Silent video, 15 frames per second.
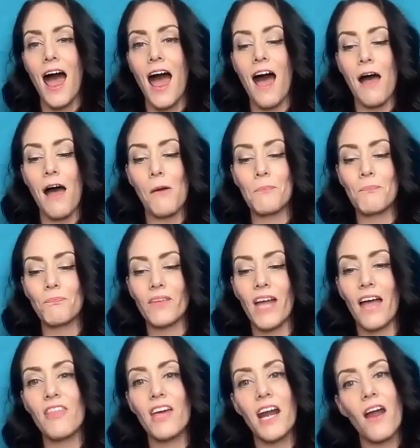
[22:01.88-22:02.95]
Um,
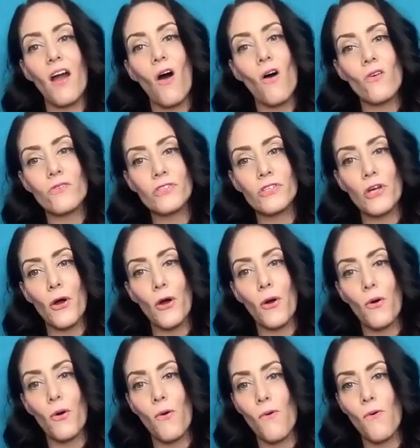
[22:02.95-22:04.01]
and then I
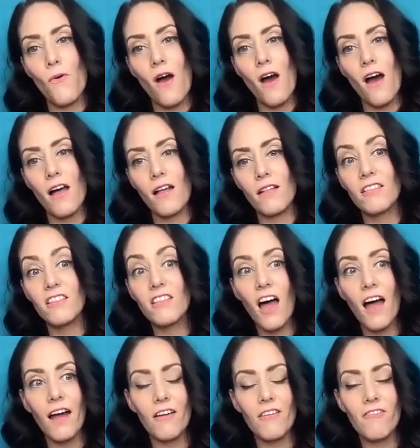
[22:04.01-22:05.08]
also
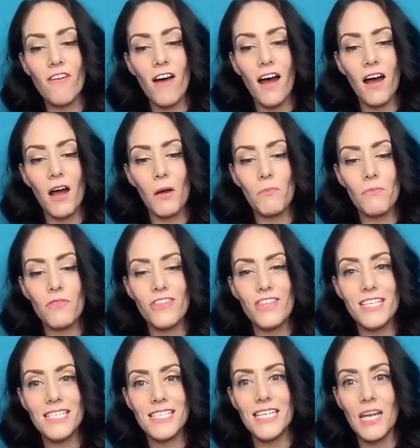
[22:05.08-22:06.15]
love um,
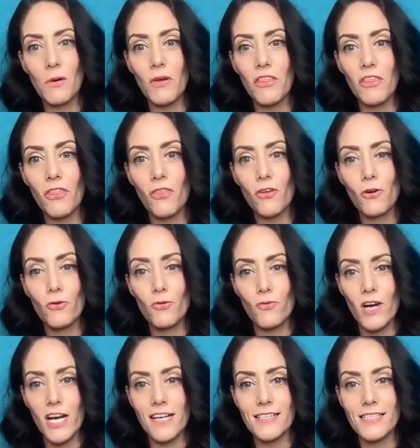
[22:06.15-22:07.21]
the scene with
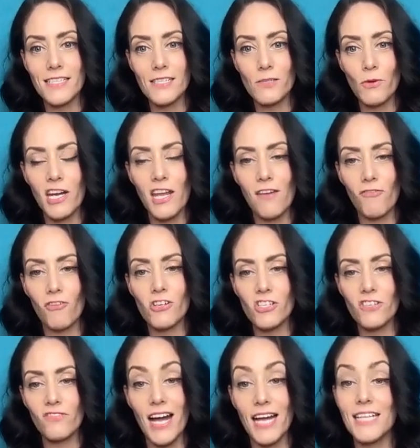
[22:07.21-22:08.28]
Chris when he
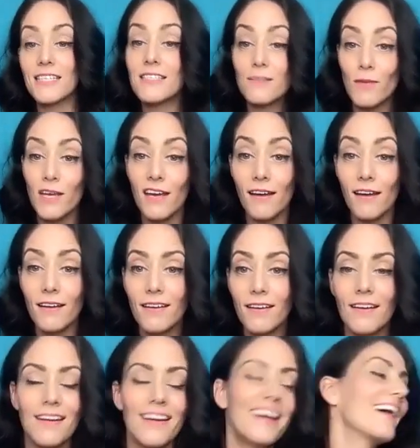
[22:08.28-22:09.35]
first finds Mia,
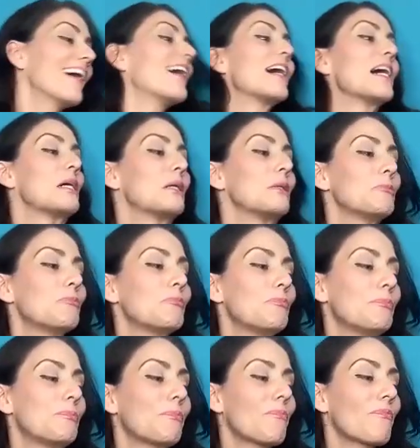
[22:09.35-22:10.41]
mm-hmm. um,
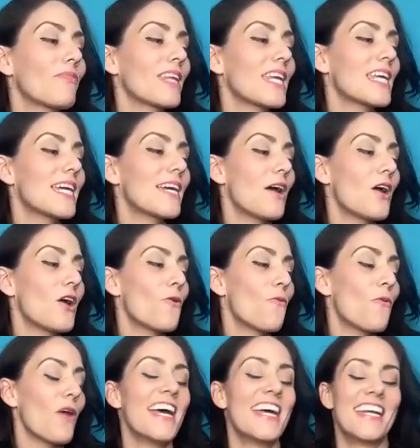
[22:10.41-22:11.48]

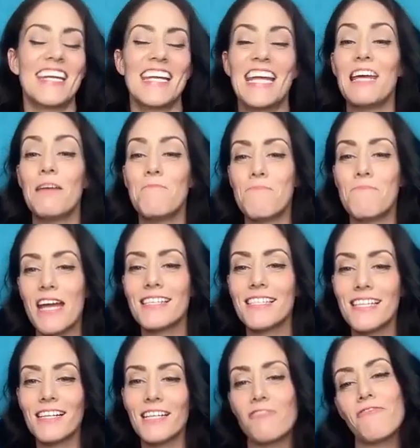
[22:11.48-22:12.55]
when he
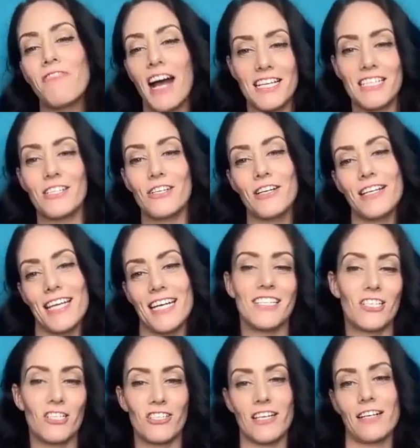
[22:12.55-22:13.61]
basically finds her and then
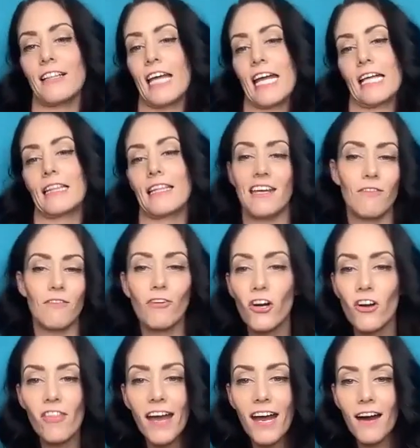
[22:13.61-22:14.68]
is just going to like leave
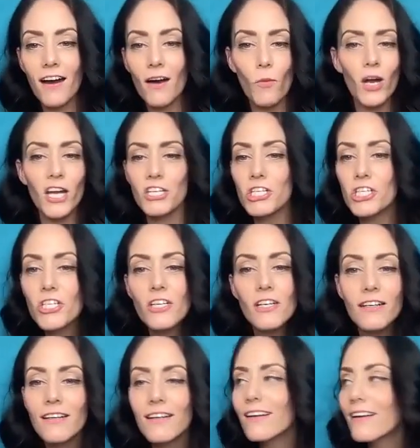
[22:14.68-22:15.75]
her there, which
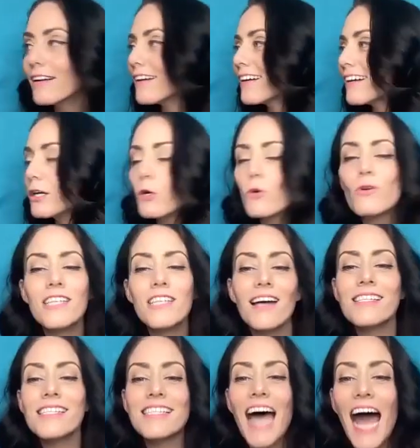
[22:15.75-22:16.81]
who
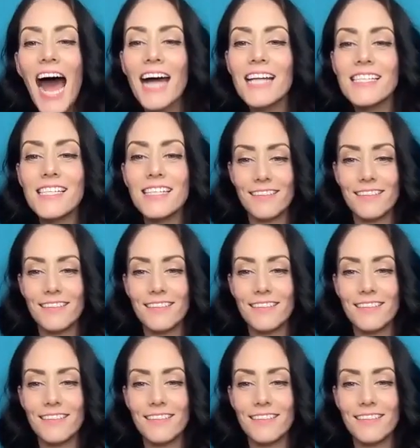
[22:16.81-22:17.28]
does that?